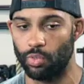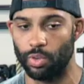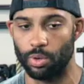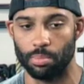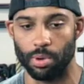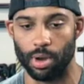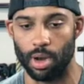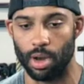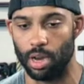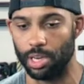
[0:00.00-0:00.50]

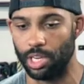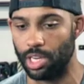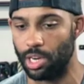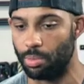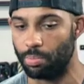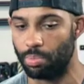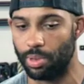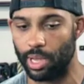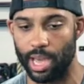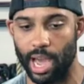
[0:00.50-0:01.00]
football,
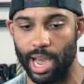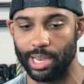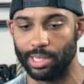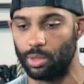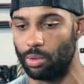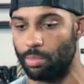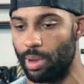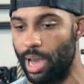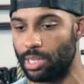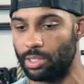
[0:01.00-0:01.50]
playing high
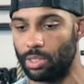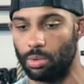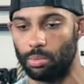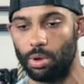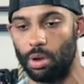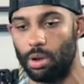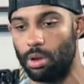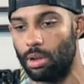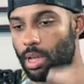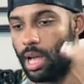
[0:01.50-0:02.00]
school
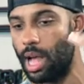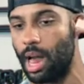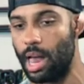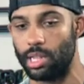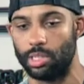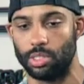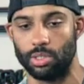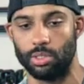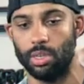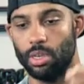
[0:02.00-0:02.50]
basketball,
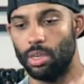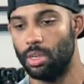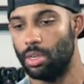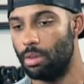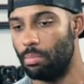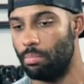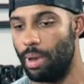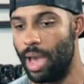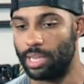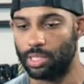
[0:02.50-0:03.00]
college
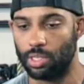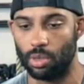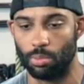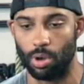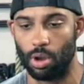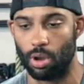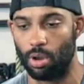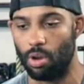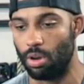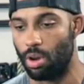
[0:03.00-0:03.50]

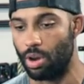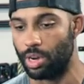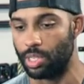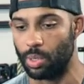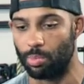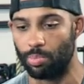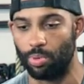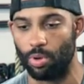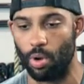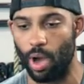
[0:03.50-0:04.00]
basketball, going on as
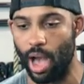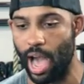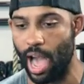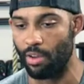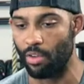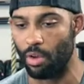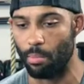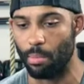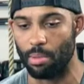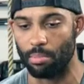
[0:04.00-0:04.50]
a pro.
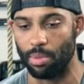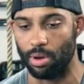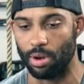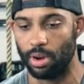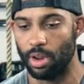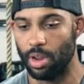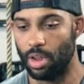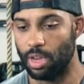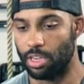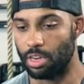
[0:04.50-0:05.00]
I
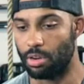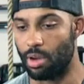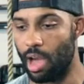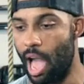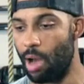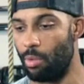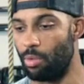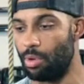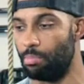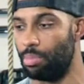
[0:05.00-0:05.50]
remember,
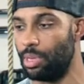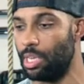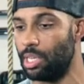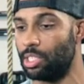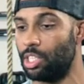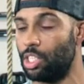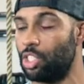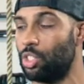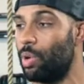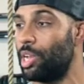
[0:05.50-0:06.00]
I would be in
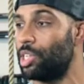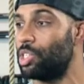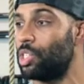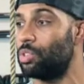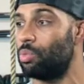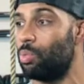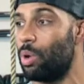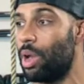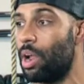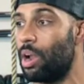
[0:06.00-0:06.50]

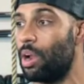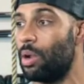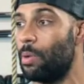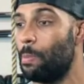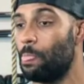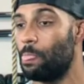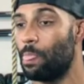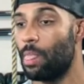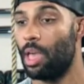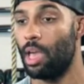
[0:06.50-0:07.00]
situations where
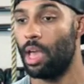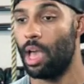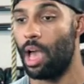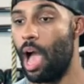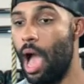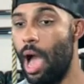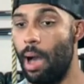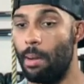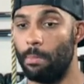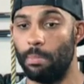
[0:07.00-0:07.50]

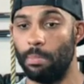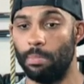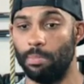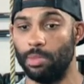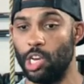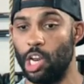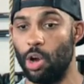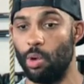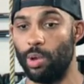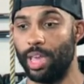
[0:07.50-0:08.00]
I'm,
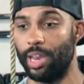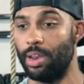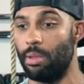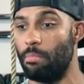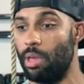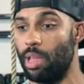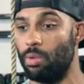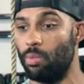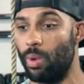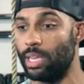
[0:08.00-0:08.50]
in the
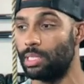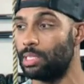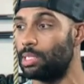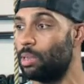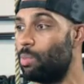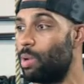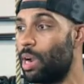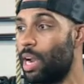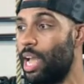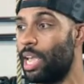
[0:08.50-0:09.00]
Midwest
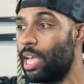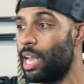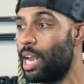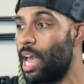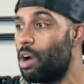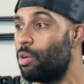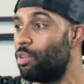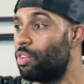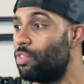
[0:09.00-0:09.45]
somewhere hanging out